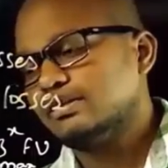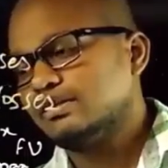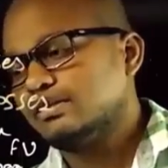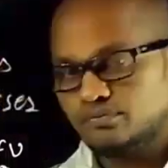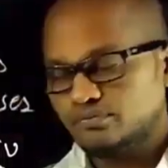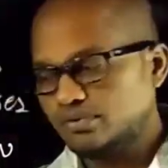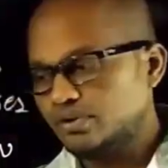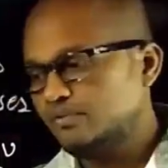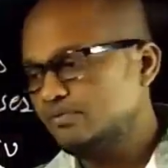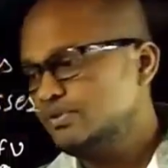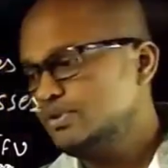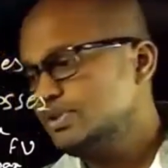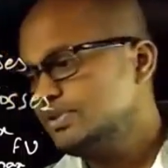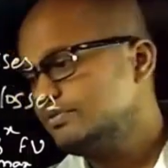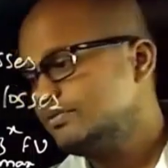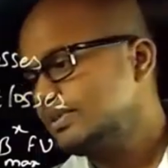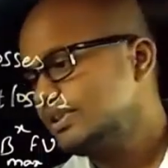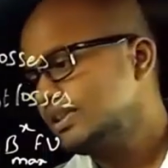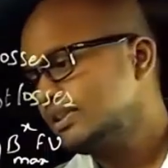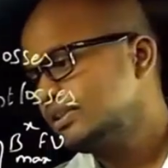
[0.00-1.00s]
from which
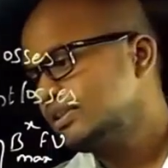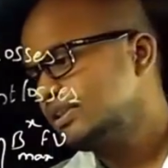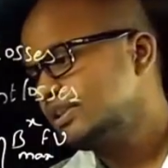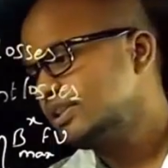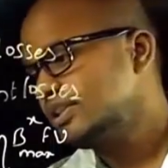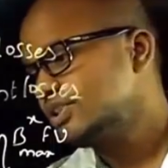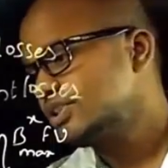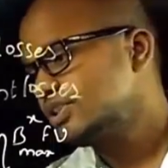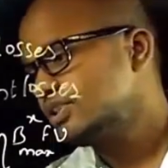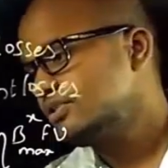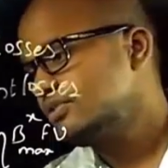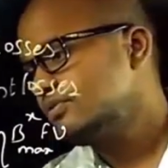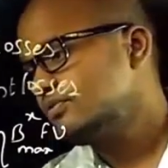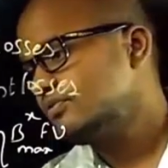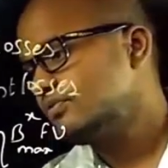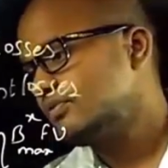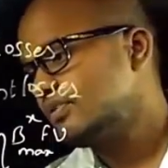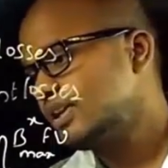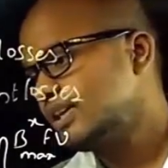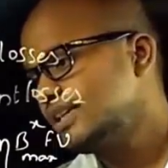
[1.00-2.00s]
we get the relation
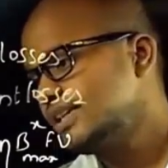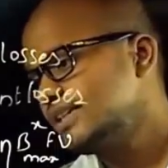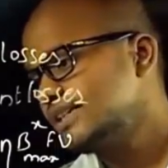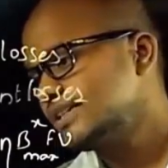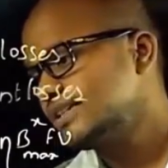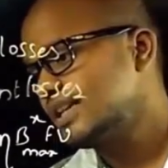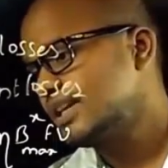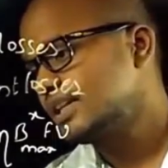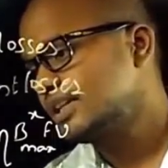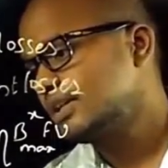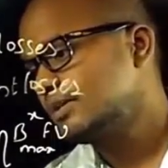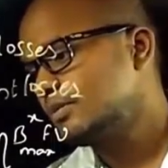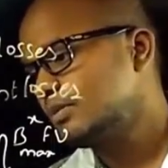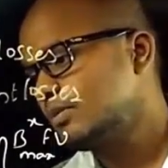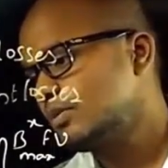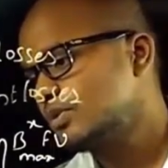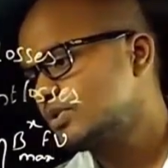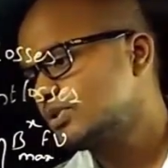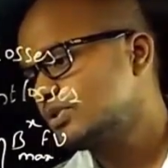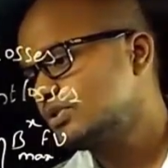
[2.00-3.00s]
phi is directly
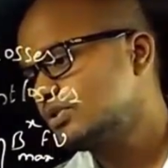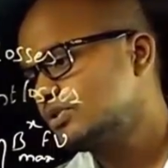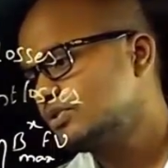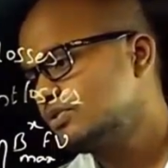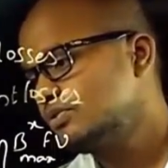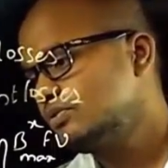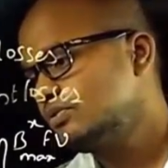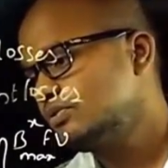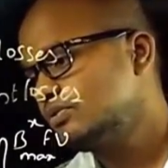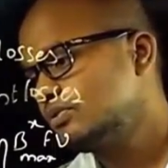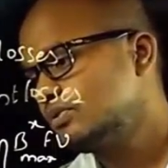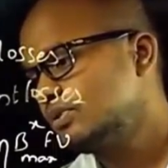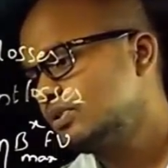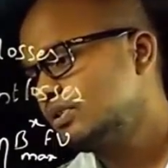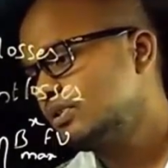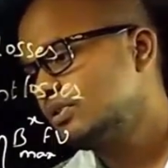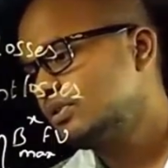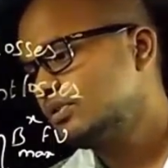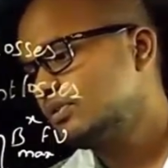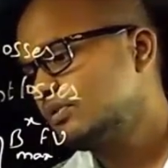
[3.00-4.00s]
proportional to
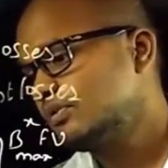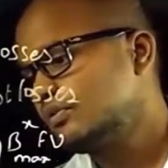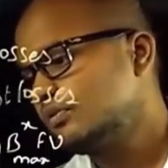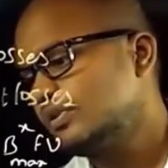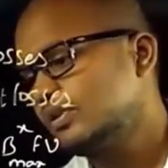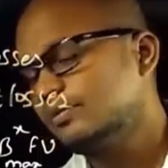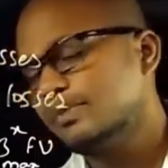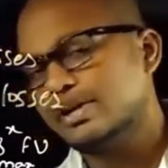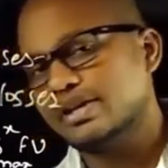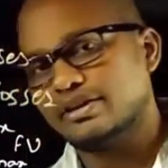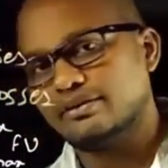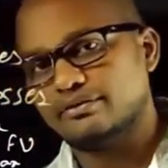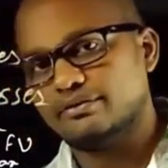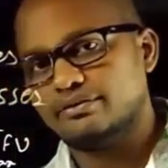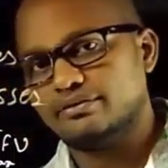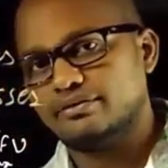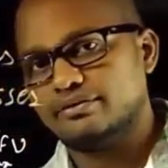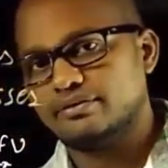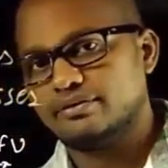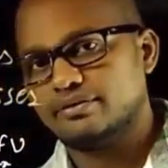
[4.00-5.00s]
V by
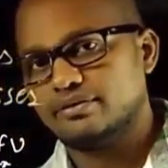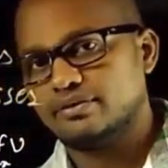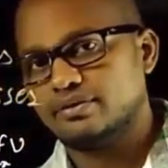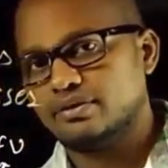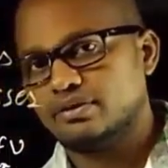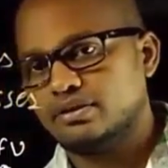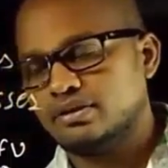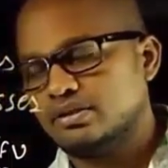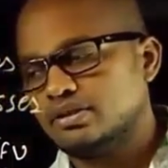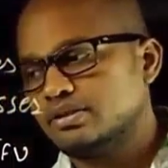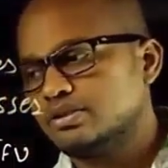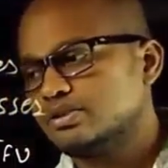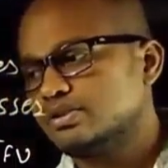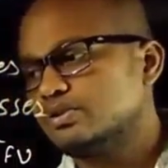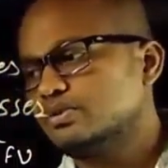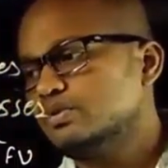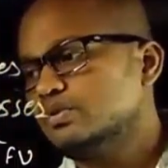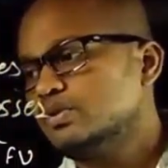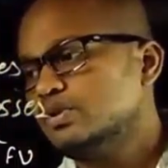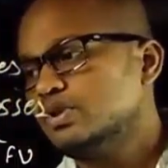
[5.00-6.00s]
F.
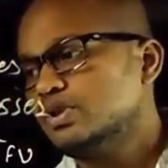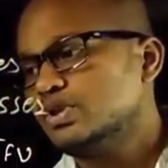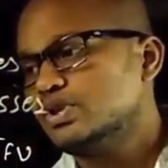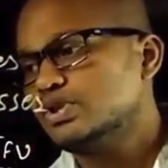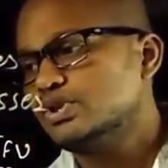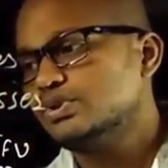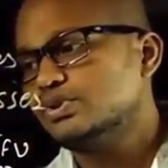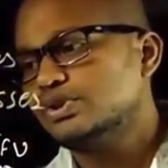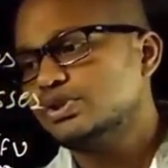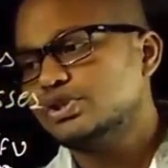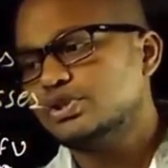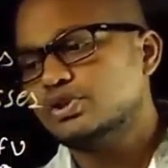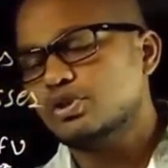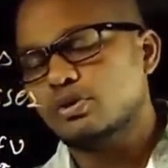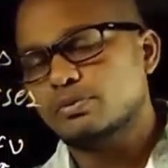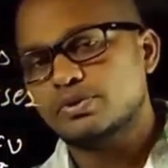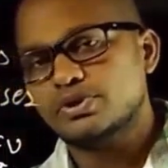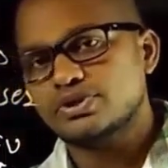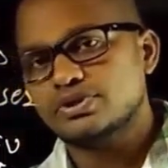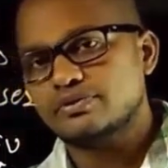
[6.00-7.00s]
So during the
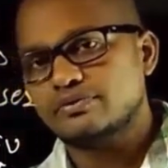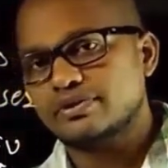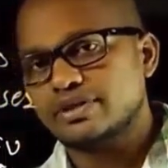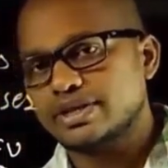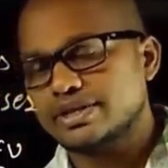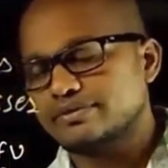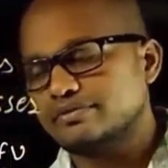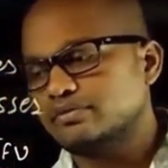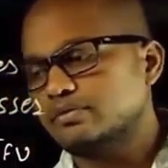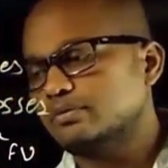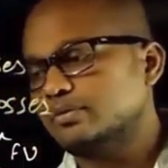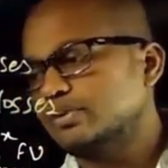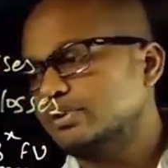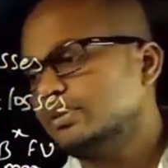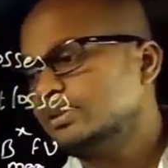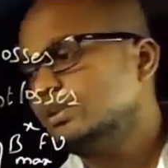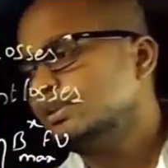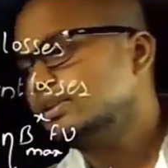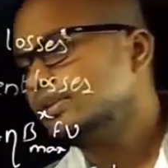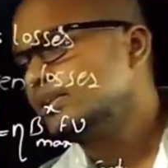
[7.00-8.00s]
operation of
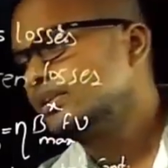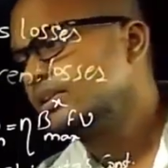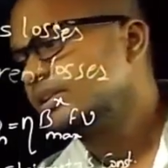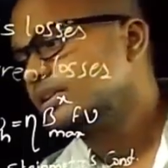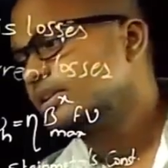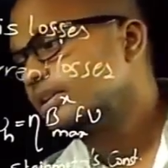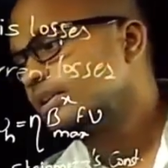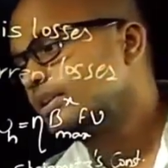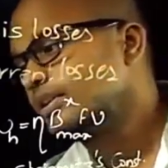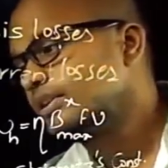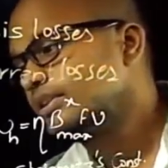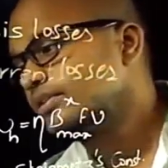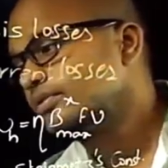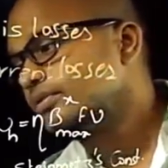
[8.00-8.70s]
transformer, if